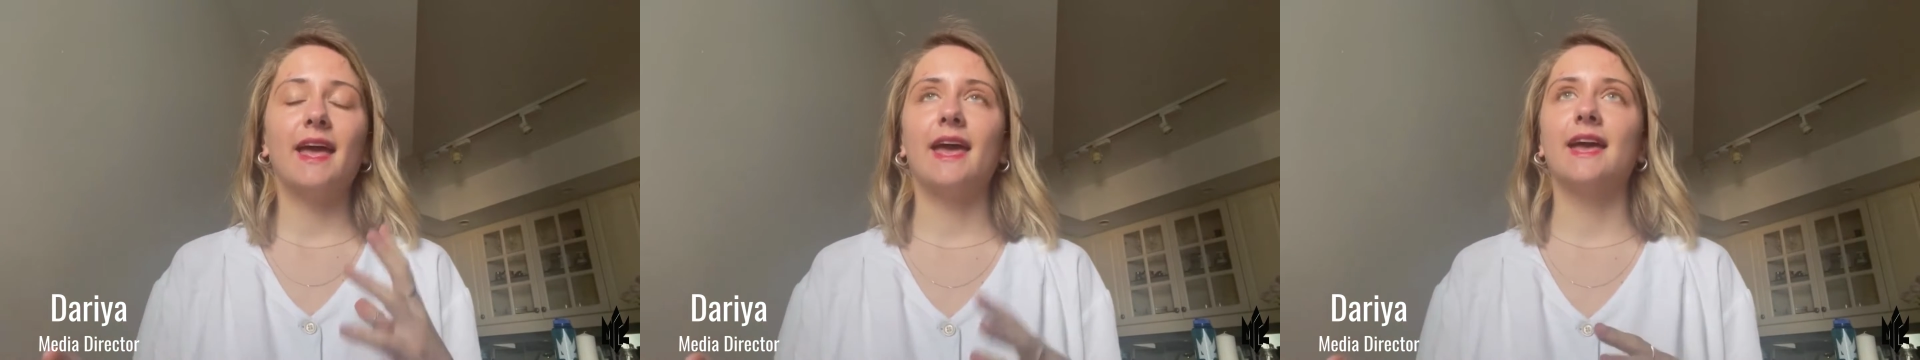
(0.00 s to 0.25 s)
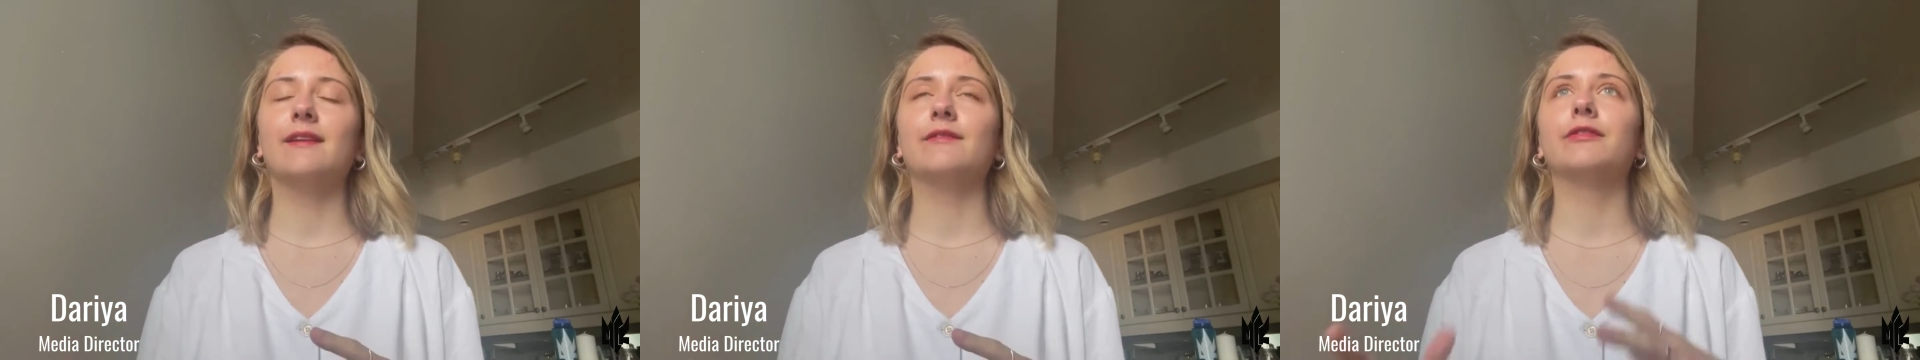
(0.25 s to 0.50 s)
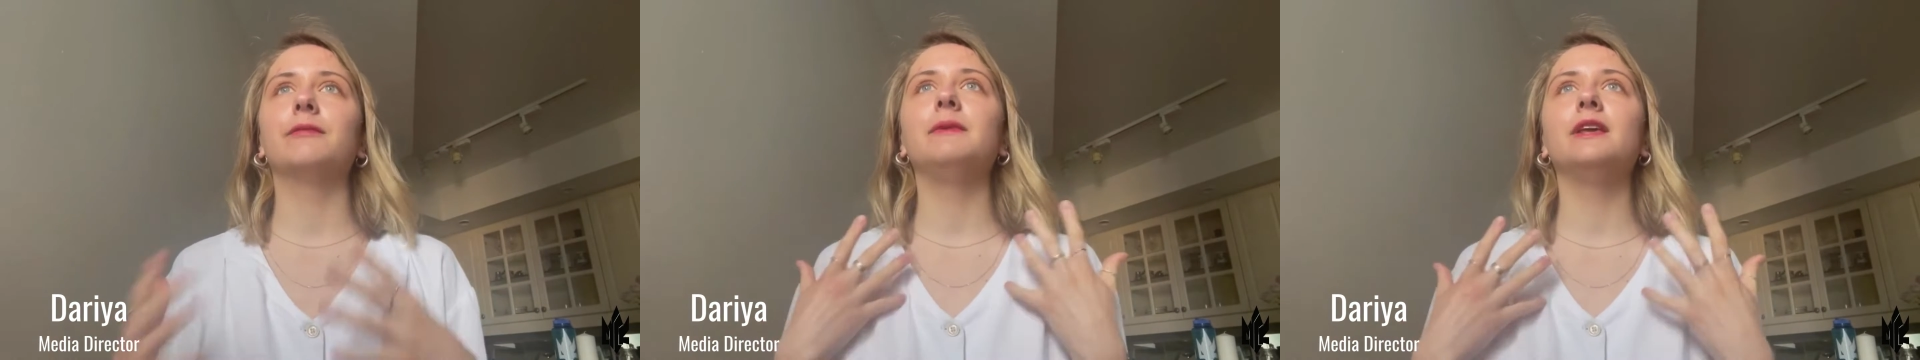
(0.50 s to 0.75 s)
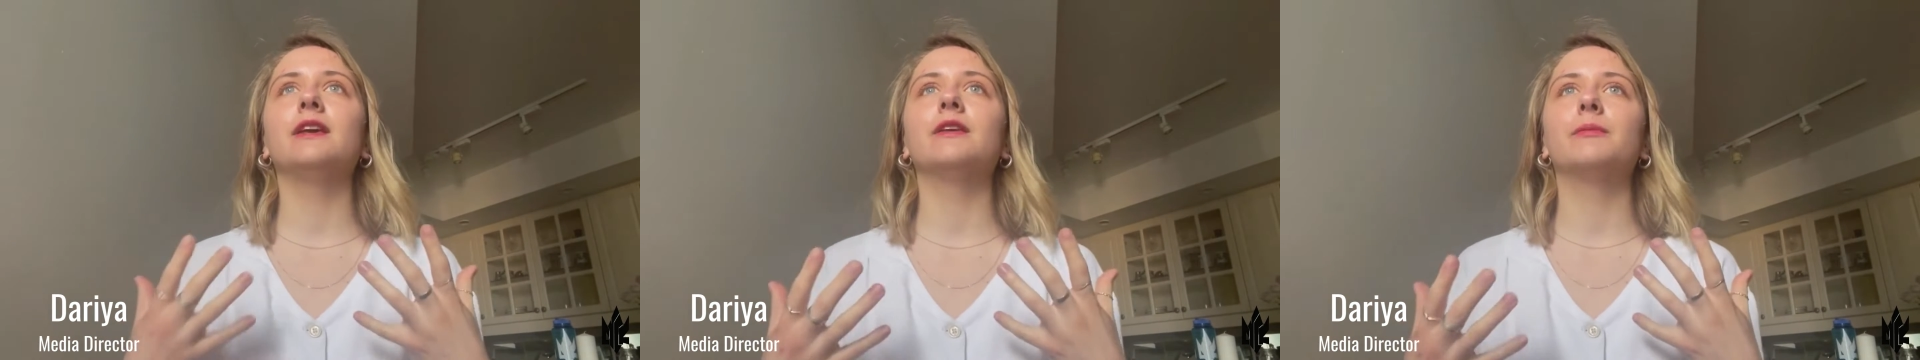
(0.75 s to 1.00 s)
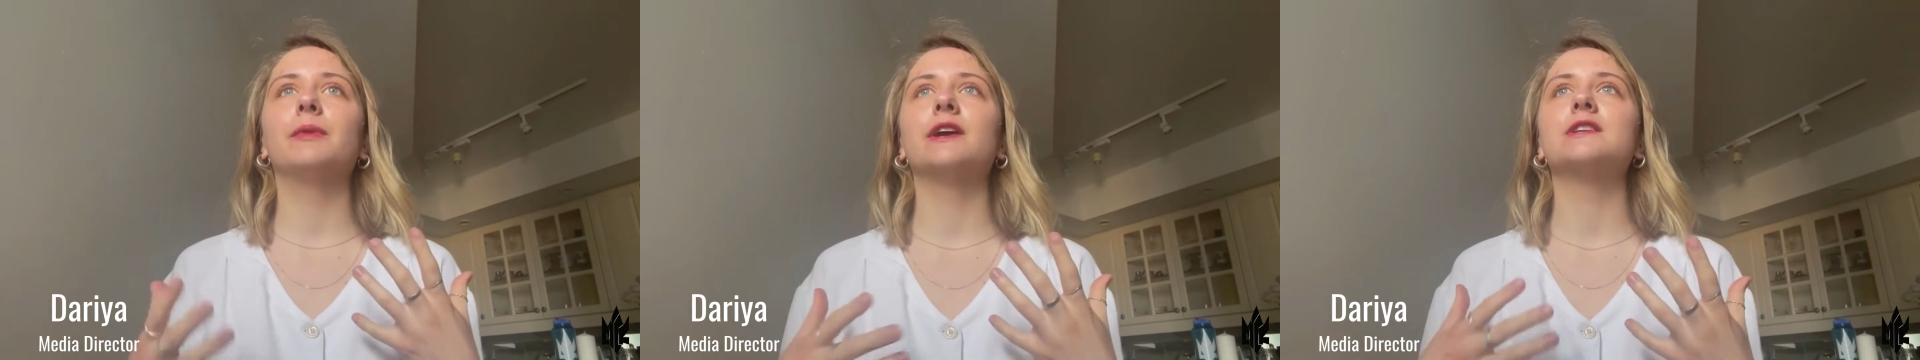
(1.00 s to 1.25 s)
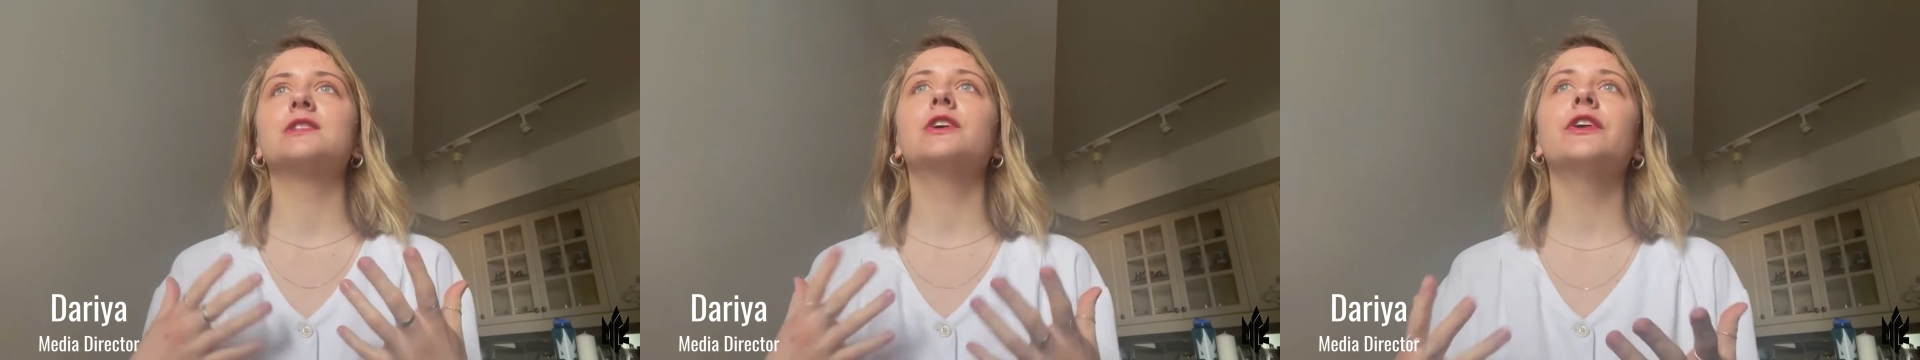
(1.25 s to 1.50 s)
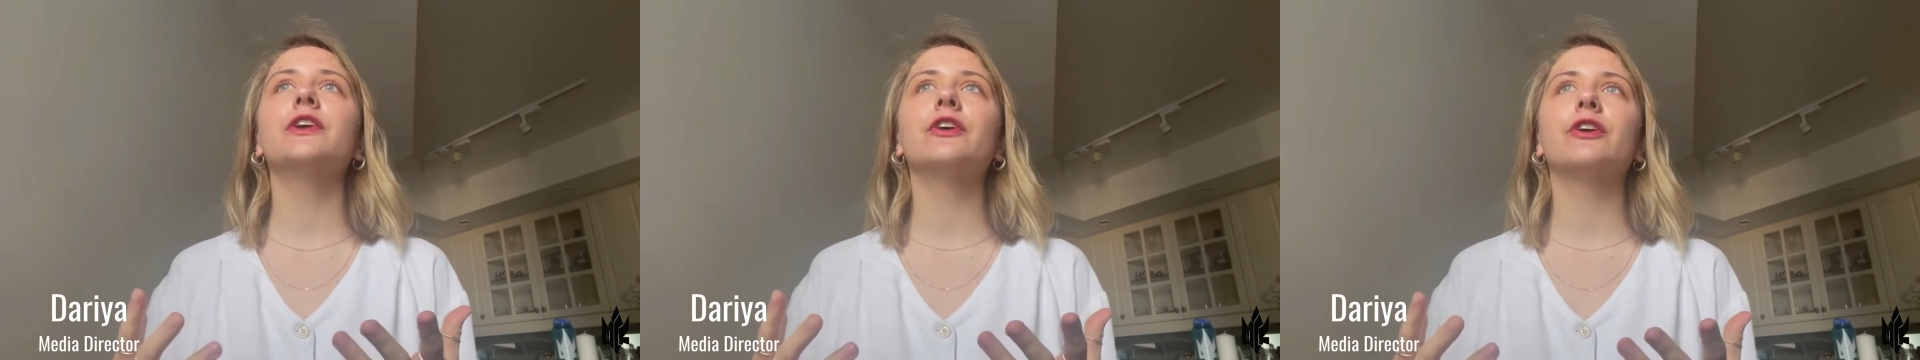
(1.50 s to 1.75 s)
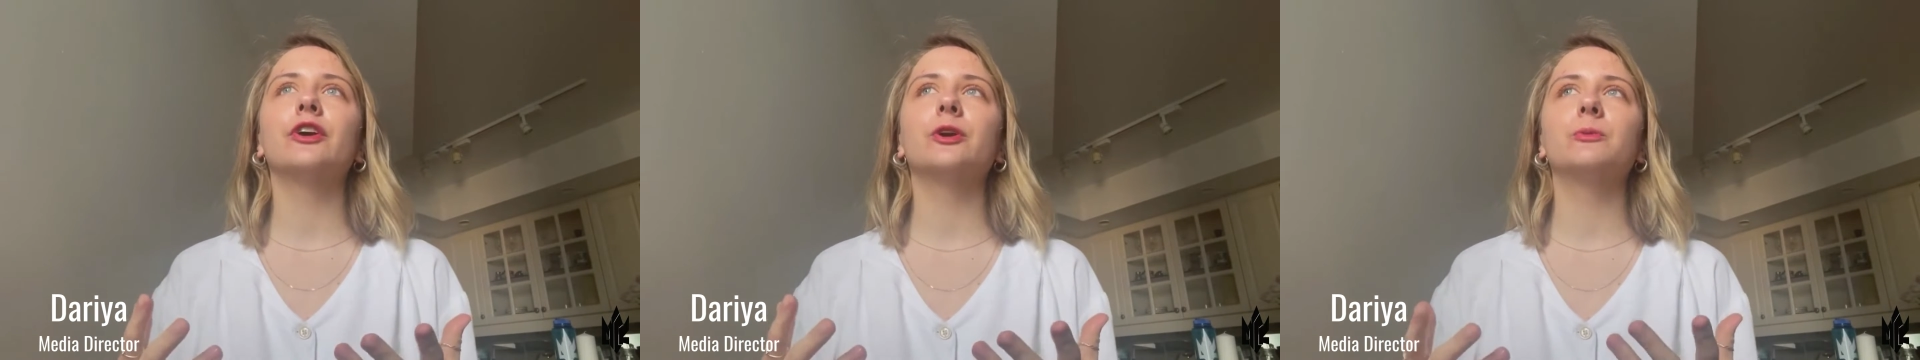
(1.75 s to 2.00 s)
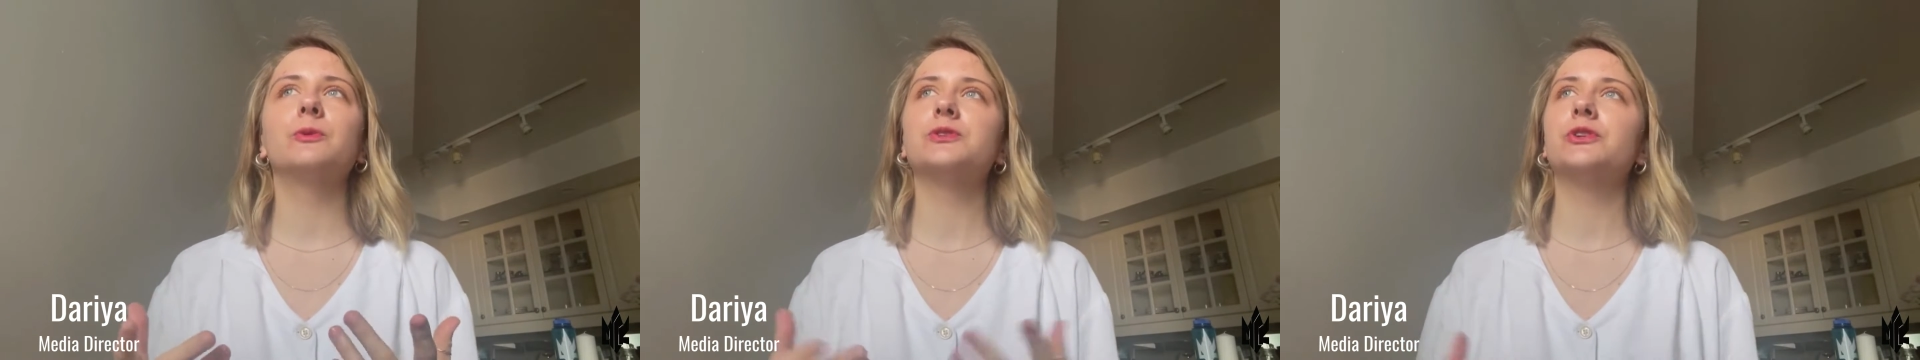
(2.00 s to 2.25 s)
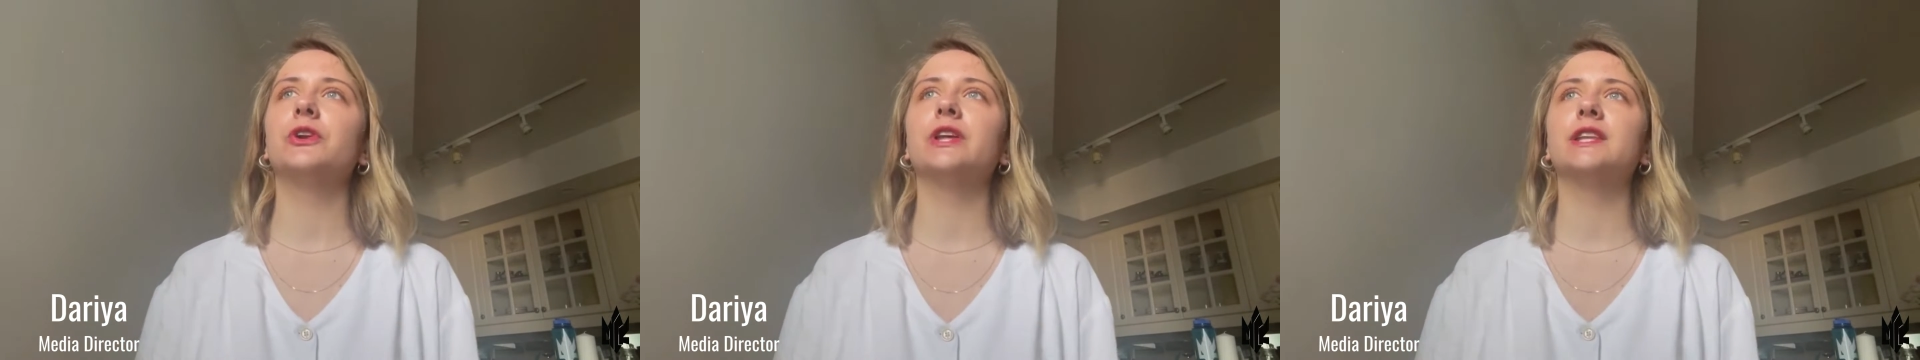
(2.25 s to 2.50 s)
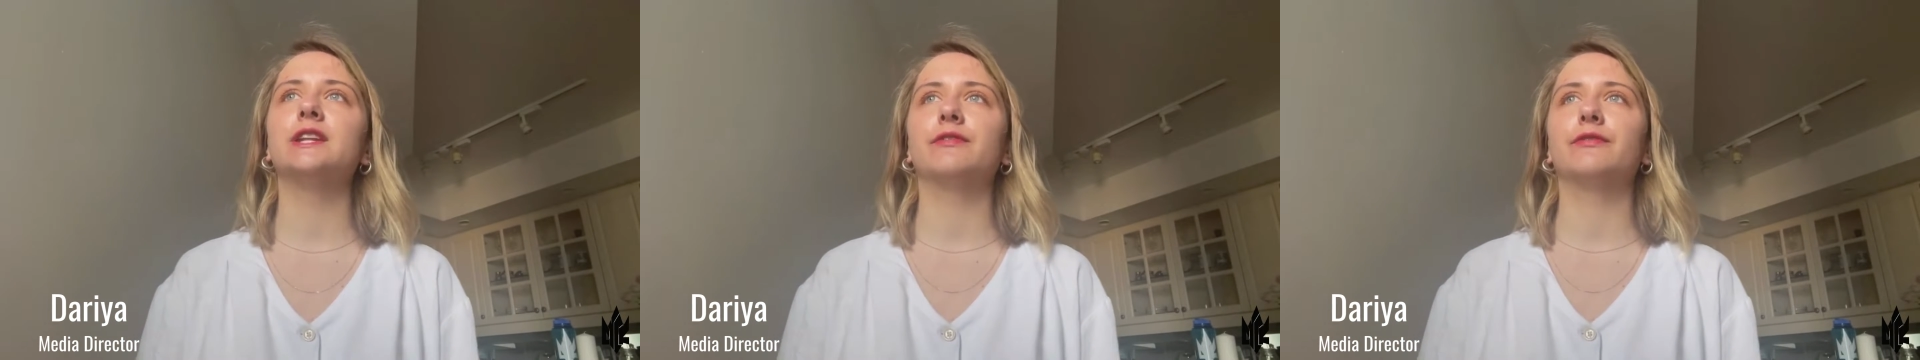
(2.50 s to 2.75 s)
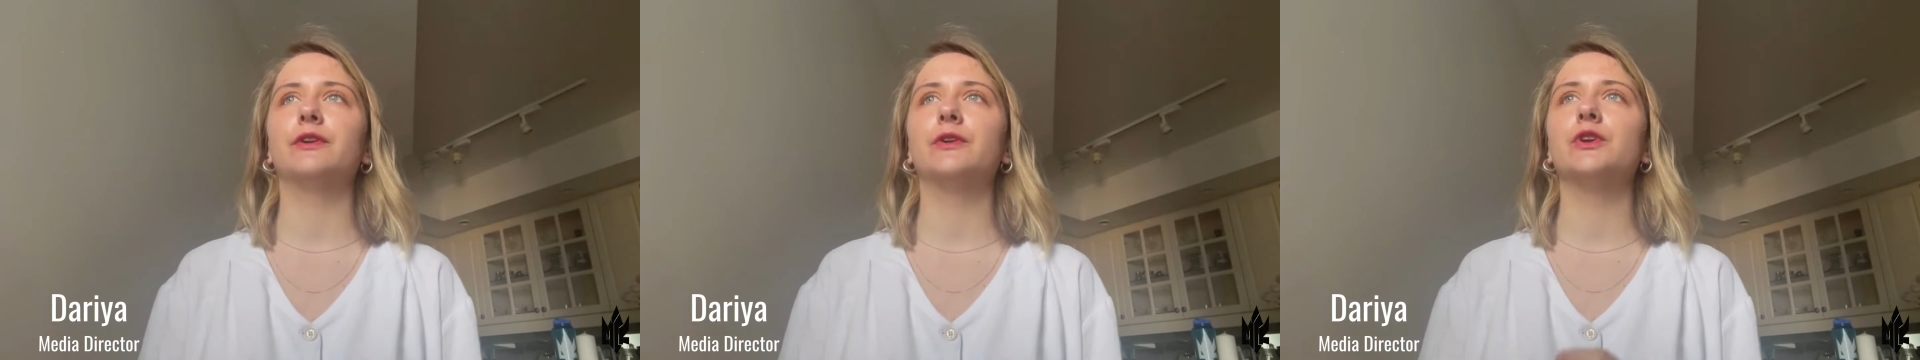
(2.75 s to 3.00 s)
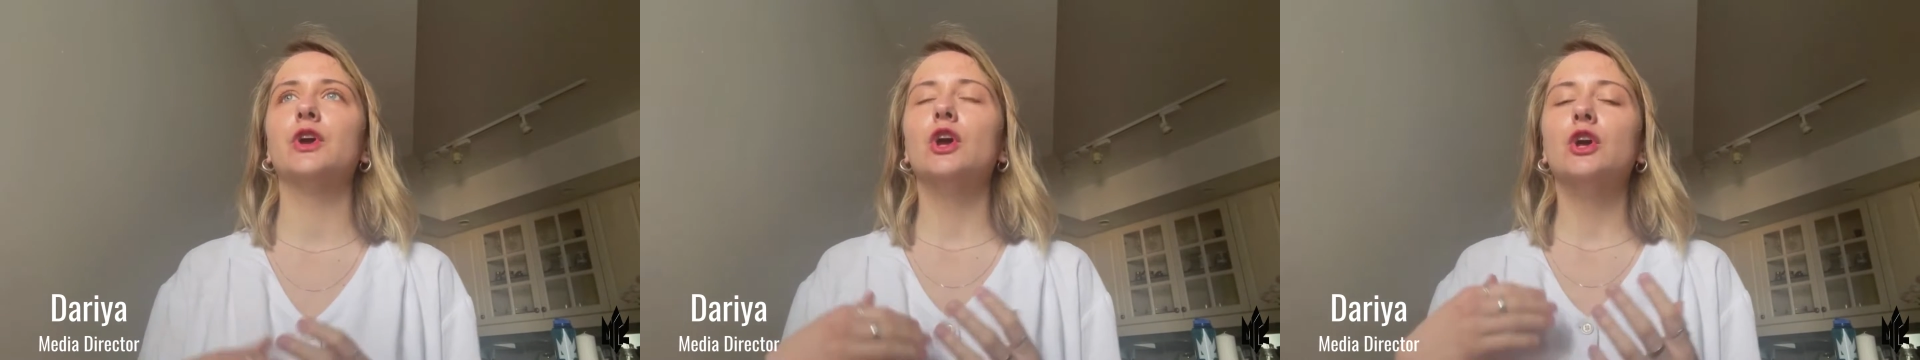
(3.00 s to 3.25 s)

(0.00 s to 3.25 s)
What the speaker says: and for me, the biggest learning curve was learning the different